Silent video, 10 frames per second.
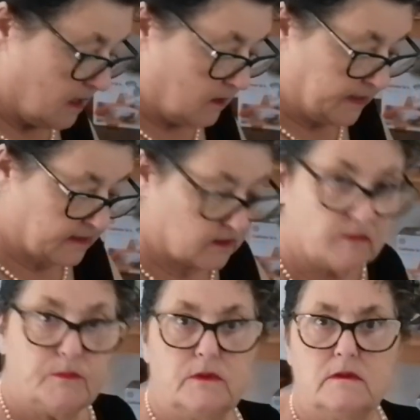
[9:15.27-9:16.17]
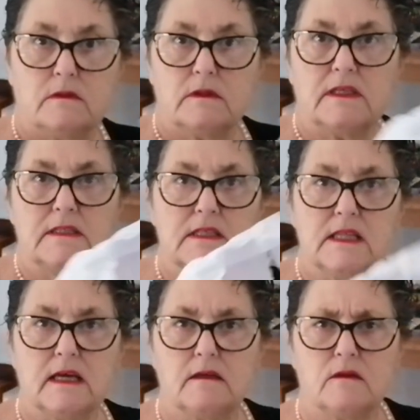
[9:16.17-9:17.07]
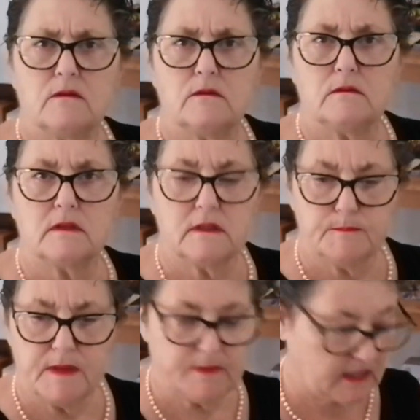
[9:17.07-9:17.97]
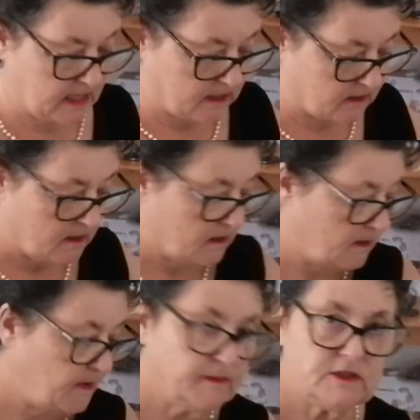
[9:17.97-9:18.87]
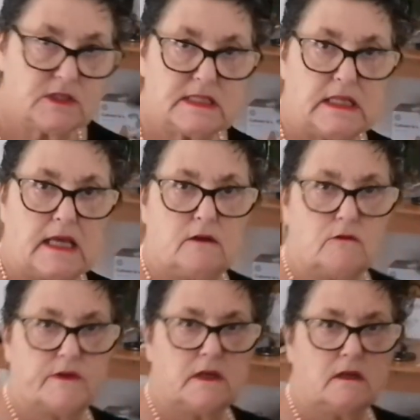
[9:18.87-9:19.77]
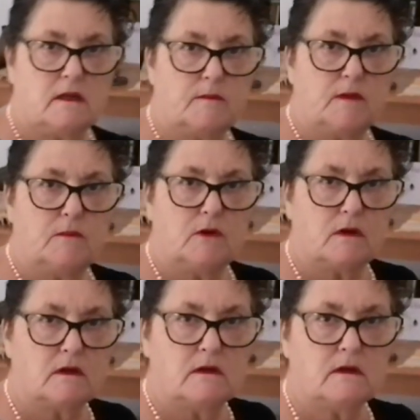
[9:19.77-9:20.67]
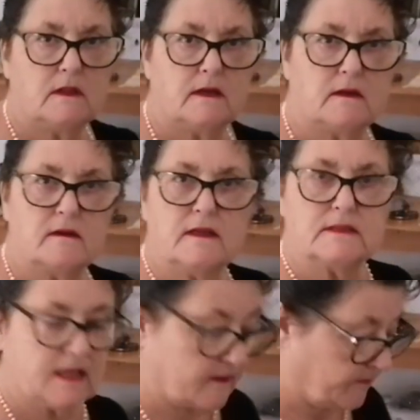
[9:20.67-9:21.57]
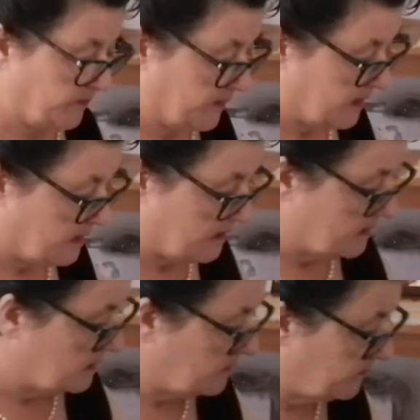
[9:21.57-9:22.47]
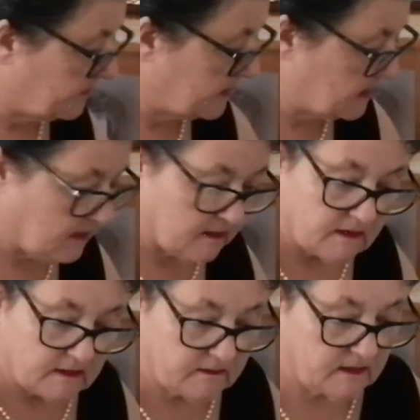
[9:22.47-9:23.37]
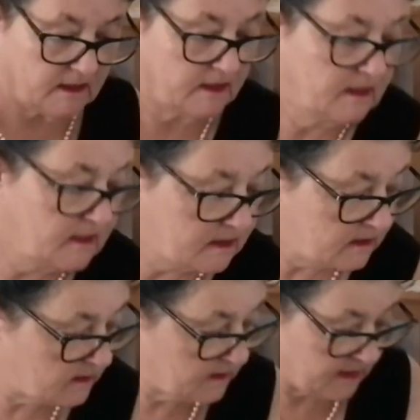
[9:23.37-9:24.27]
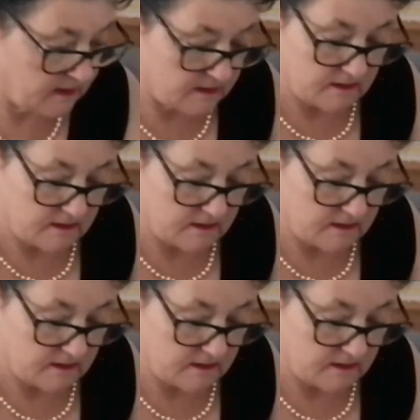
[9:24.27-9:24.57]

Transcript: okay, so can you see that? Oh, maybe you can't. Maybe I'll just slide it over here a little bit more. There, how's that? No? Yeah.